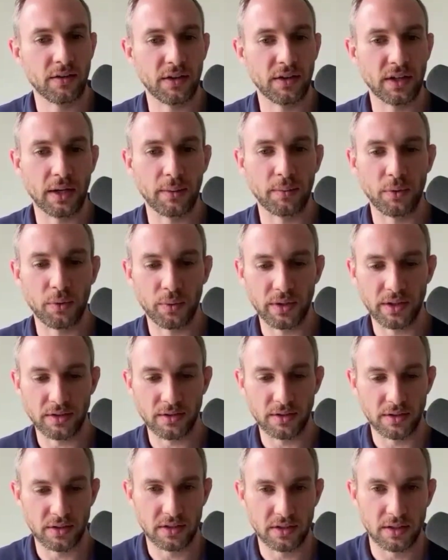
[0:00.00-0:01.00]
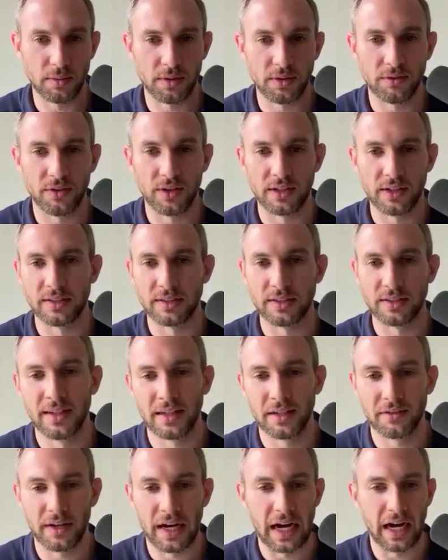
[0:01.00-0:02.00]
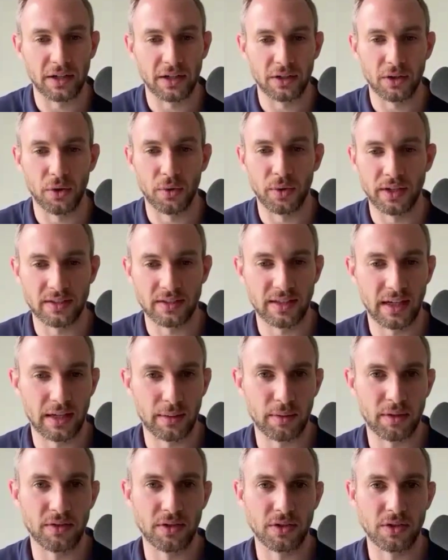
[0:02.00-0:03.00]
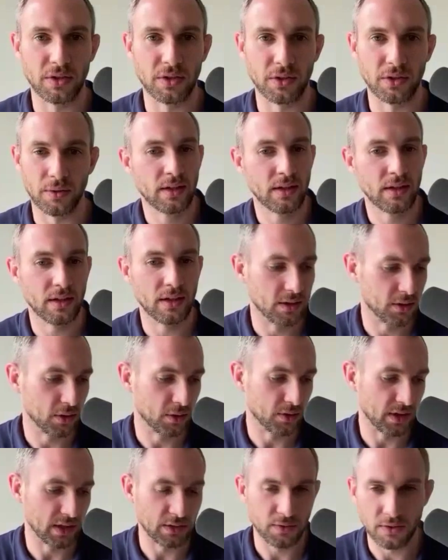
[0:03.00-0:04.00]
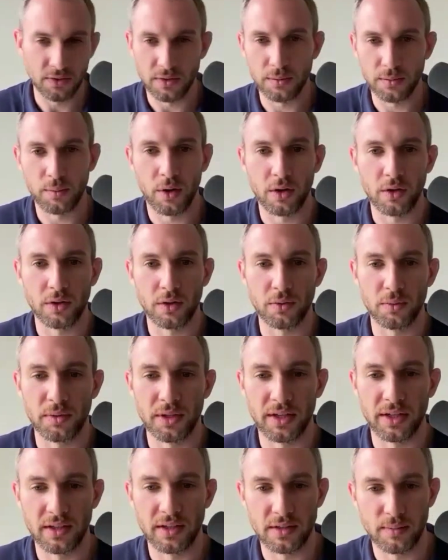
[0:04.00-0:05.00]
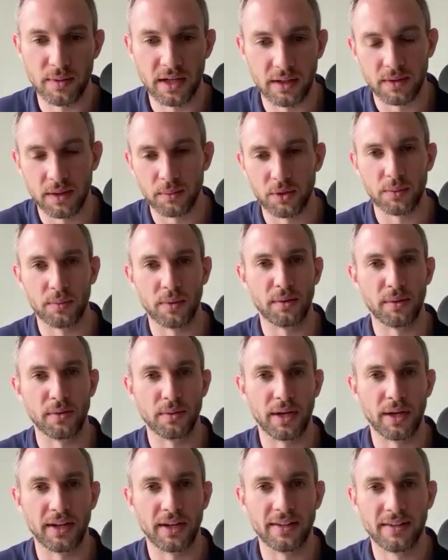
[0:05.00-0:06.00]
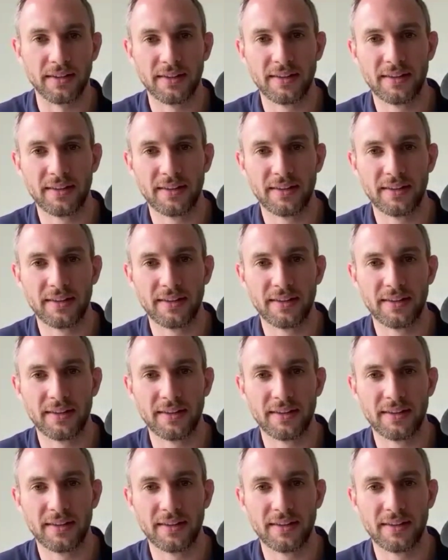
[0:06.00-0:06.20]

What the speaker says: every couple weeks. So it's going to be a fun kind of ongoing segment of the show. And Joel, thanks for partnering with me on this, man. I'm really pumped about it.